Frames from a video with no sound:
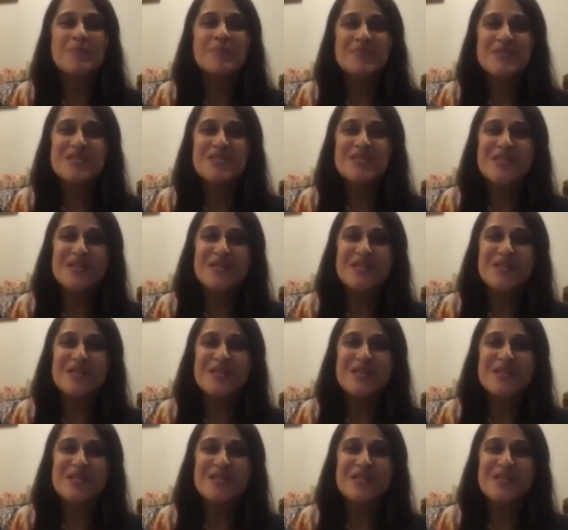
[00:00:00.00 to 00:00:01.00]
Just tell them to
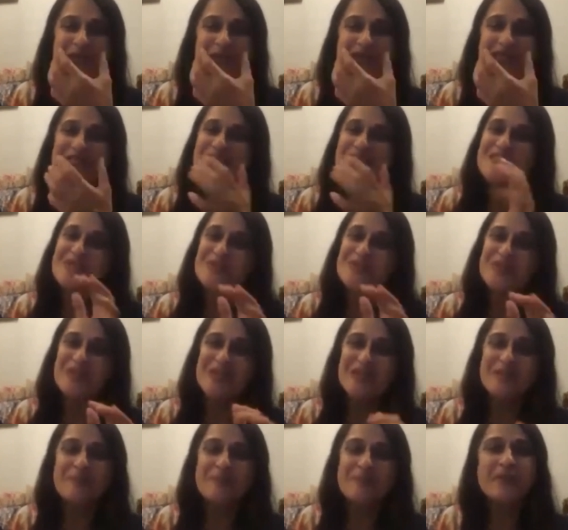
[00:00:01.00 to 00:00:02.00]
smile. That's okay.
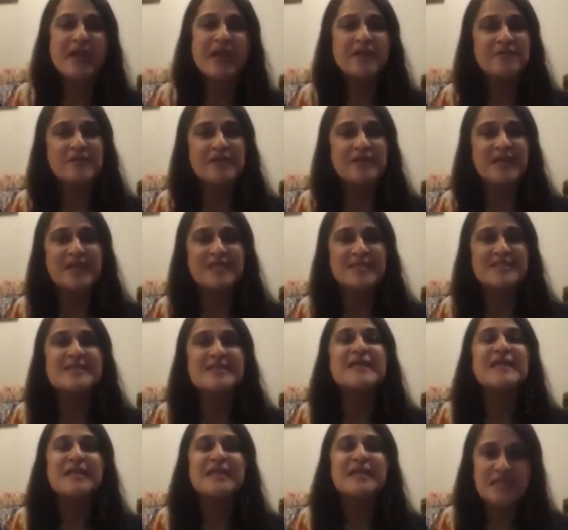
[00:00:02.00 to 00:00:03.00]
And relax.
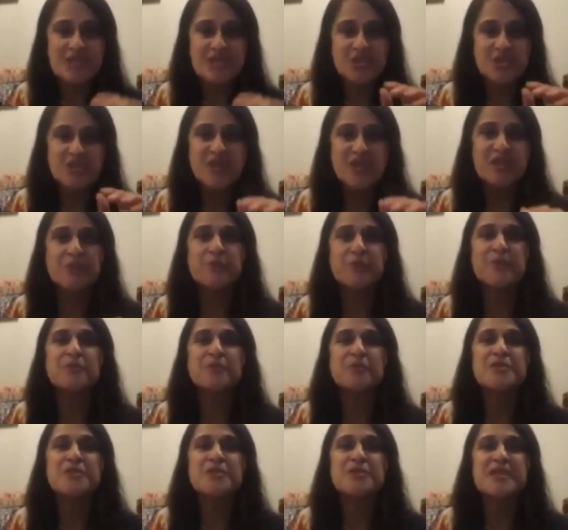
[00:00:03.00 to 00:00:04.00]
Let's try it one more
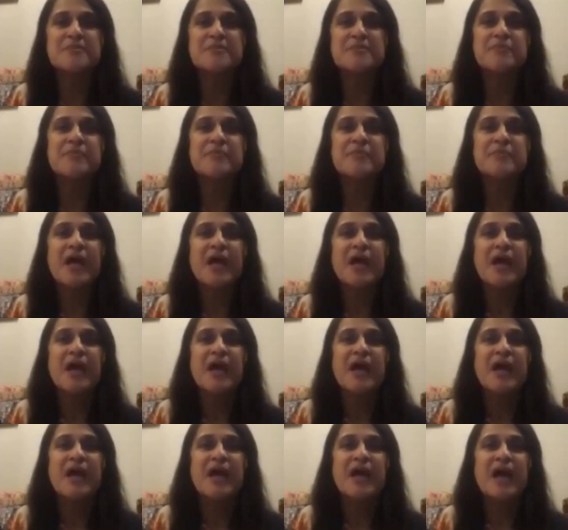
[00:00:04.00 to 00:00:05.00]
time.
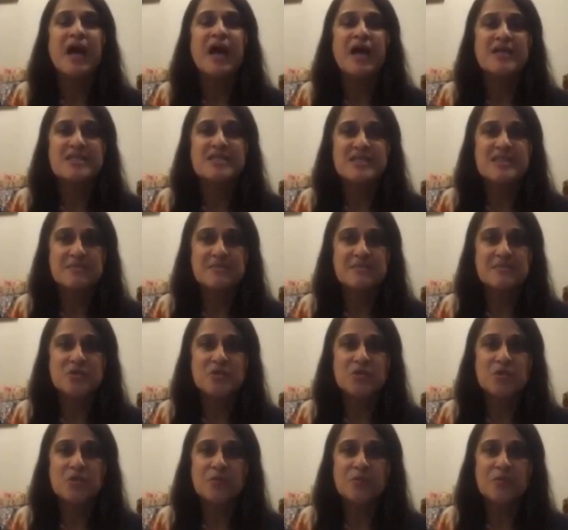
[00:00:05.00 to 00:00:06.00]
Ask them to
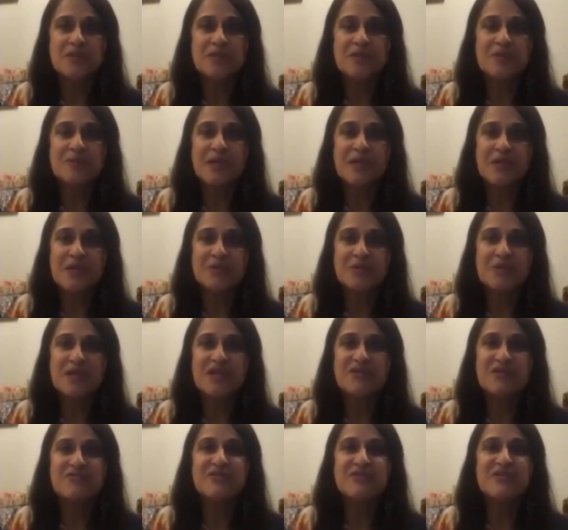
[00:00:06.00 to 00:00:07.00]
open their mouth
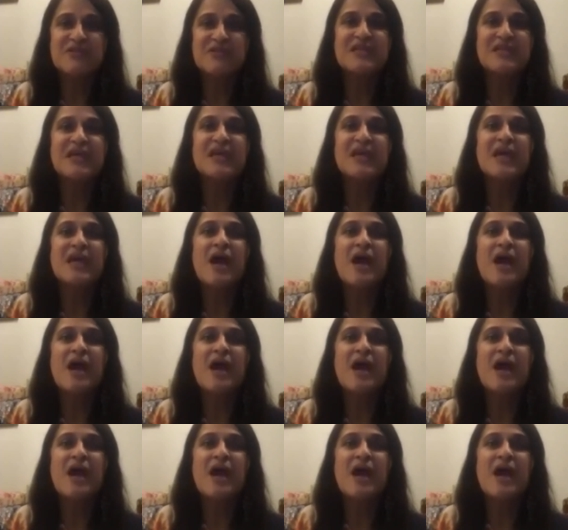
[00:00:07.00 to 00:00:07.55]
and fill in air.